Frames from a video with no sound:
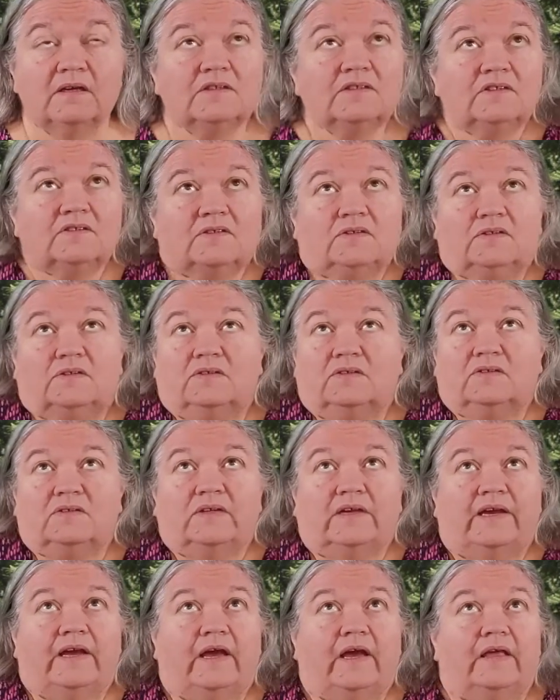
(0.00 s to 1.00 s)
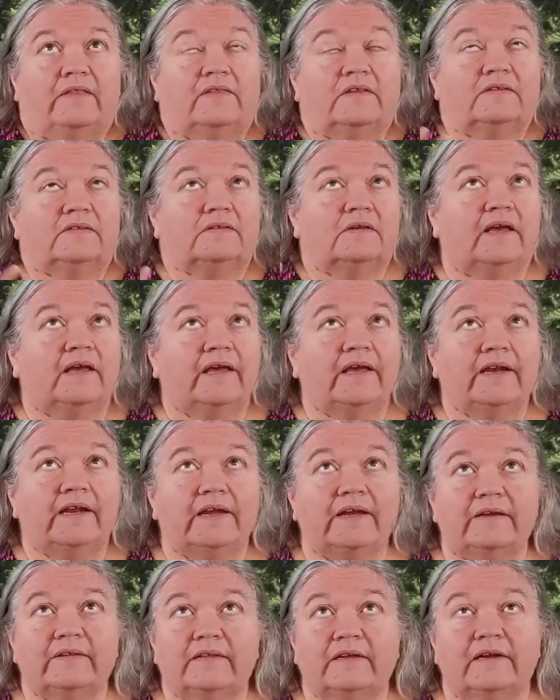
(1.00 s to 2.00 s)
You can just say, this
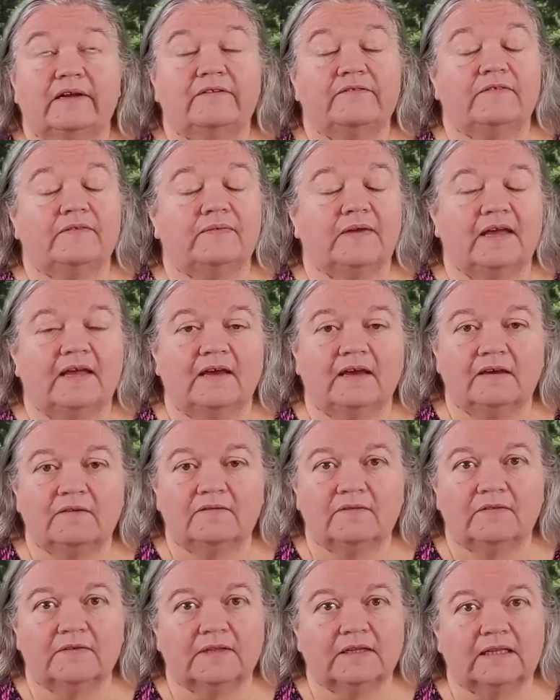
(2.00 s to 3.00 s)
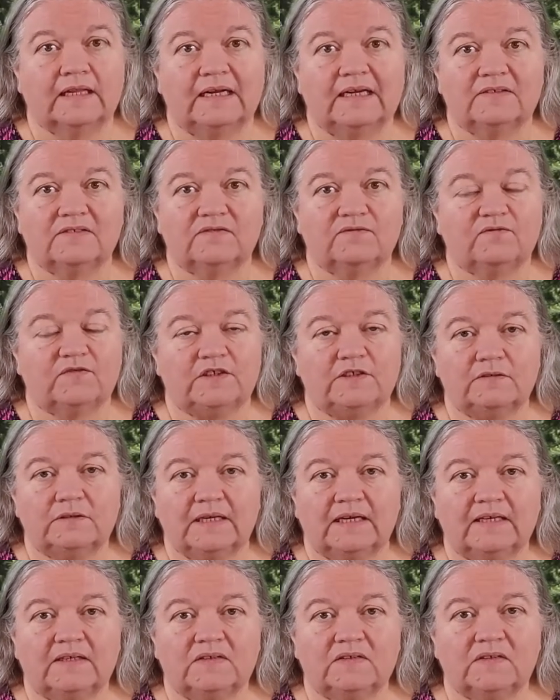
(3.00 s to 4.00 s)
headache that I've had for the last few
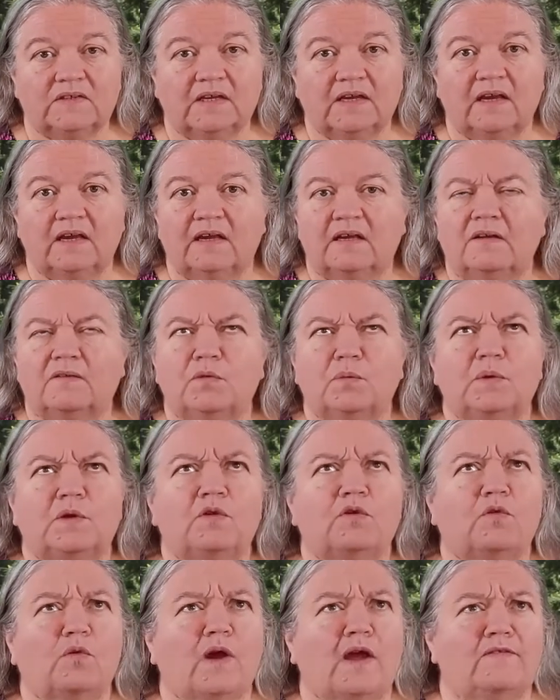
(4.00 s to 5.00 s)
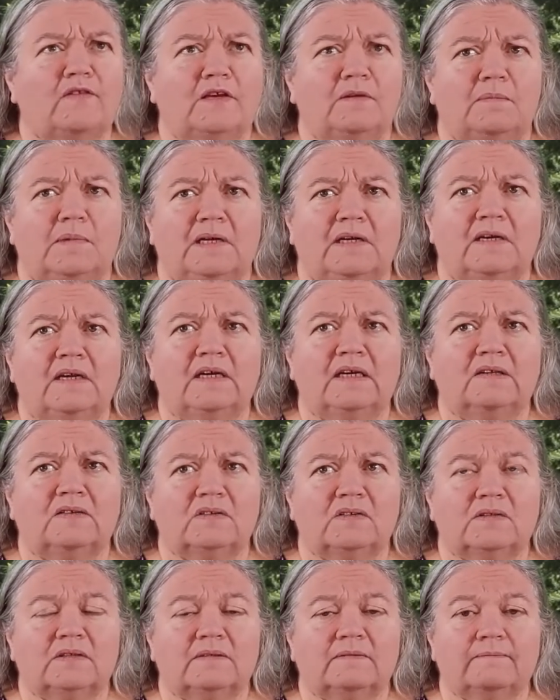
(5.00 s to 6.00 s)
days has been driving me
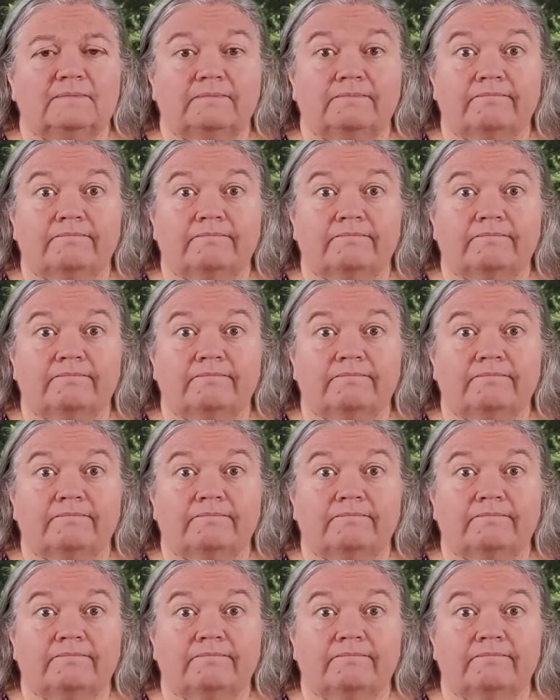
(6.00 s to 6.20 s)
nuts.